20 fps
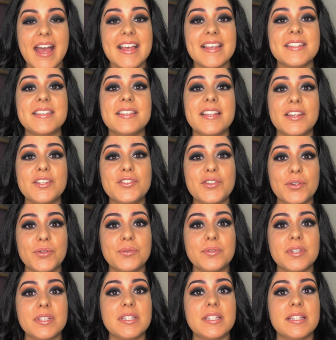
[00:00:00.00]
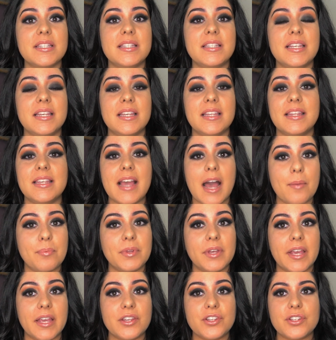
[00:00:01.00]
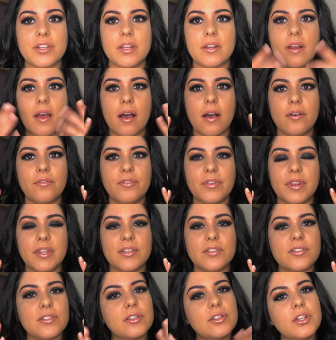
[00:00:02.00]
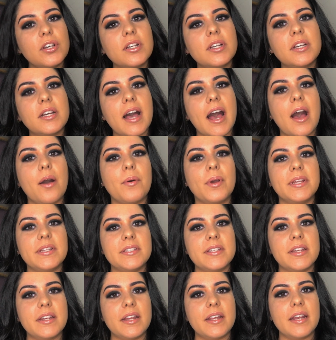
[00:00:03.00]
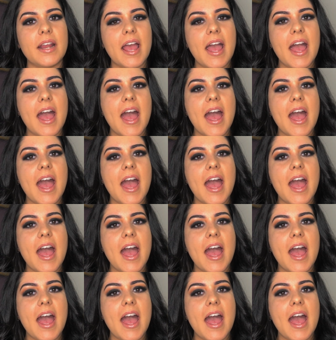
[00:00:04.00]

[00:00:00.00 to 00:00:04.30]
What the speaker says: Stay tuned to see the application of this look, how I did it,